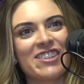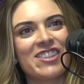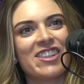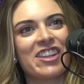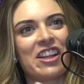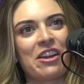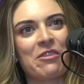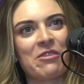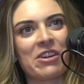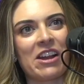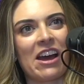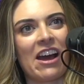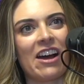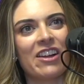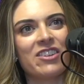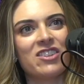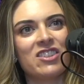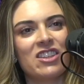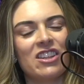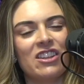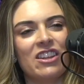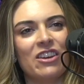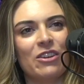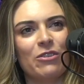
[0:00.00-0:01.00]
I went out
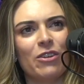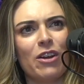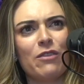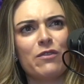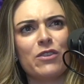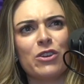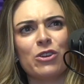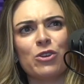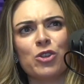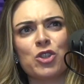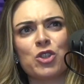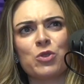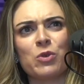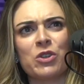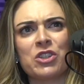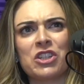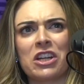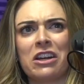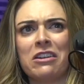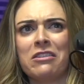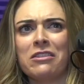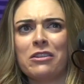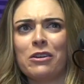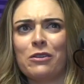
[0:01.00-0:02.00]
to the refuge, which
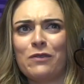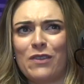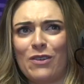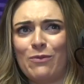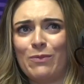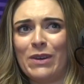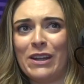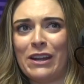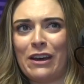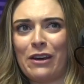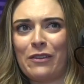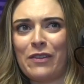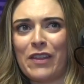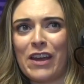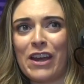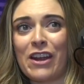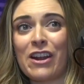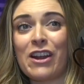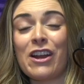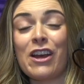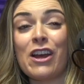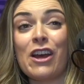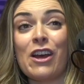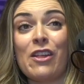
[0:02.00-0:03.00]
I don't know if you've been out there.
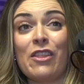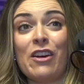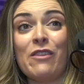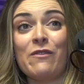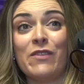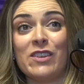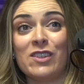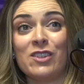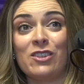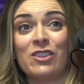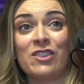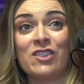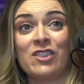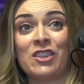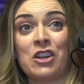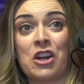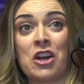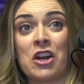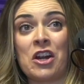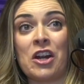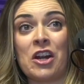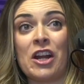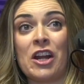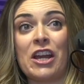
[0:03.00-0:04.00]
That visitor
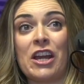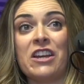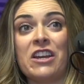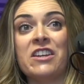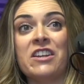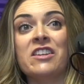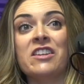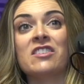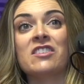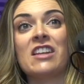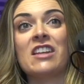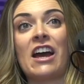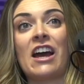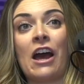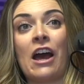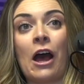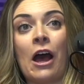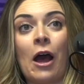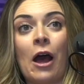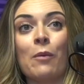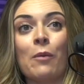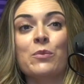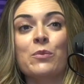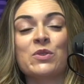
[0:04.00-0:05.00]
center is
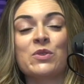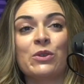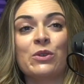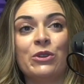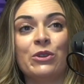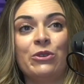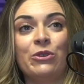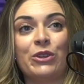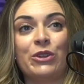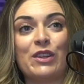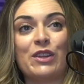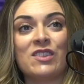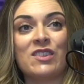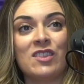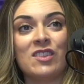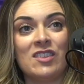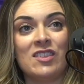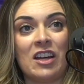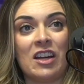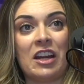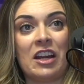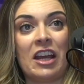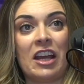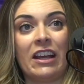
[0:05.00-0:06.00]
absolutely
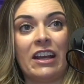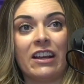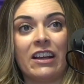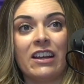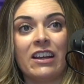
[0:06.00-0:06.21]
stunning.